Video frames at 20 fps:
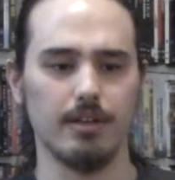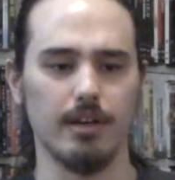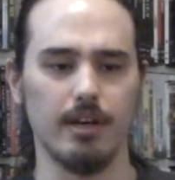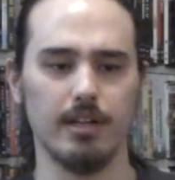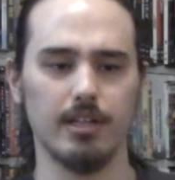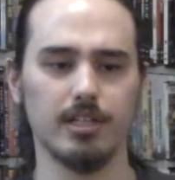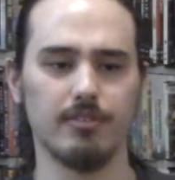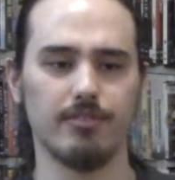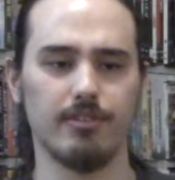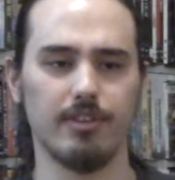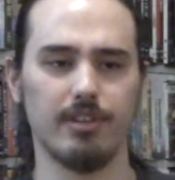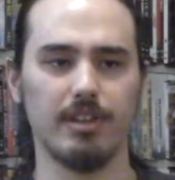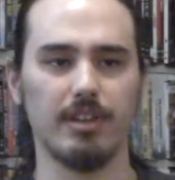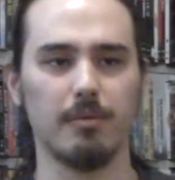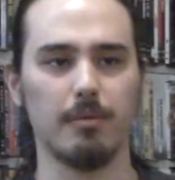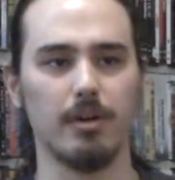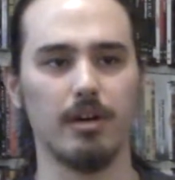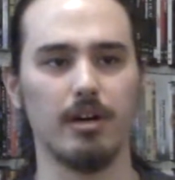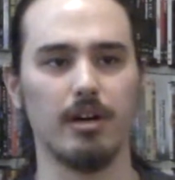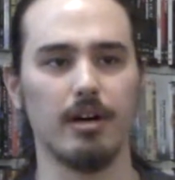I just felt like they
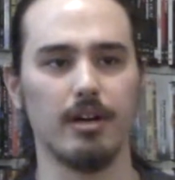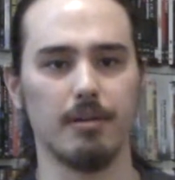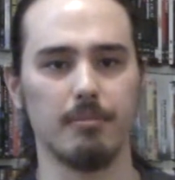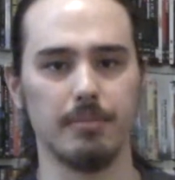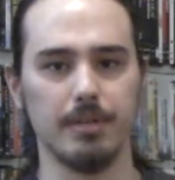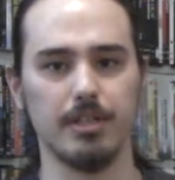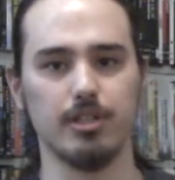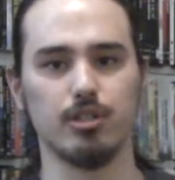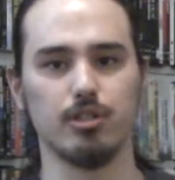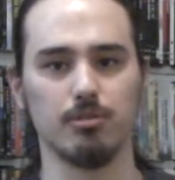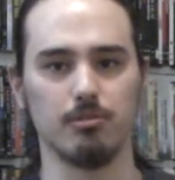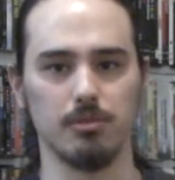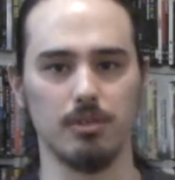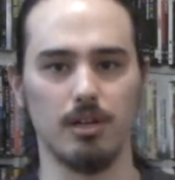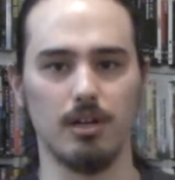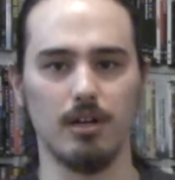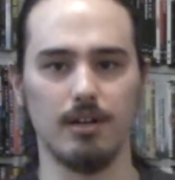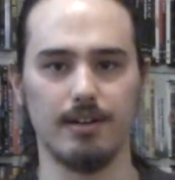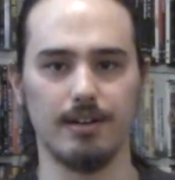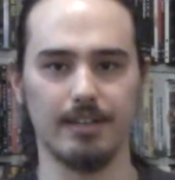went on a bit too
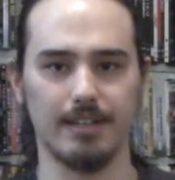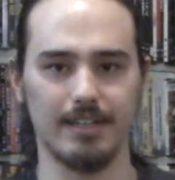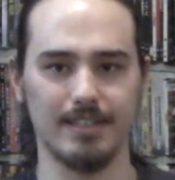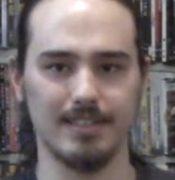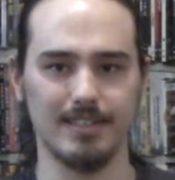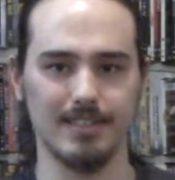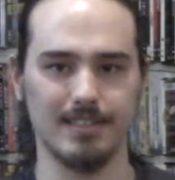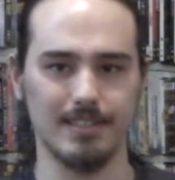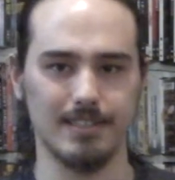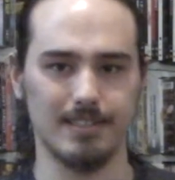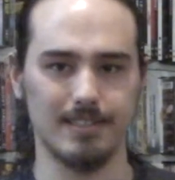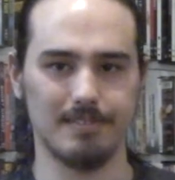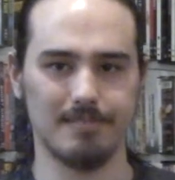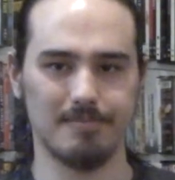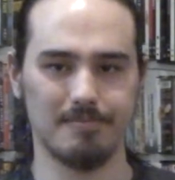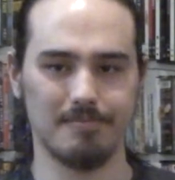long and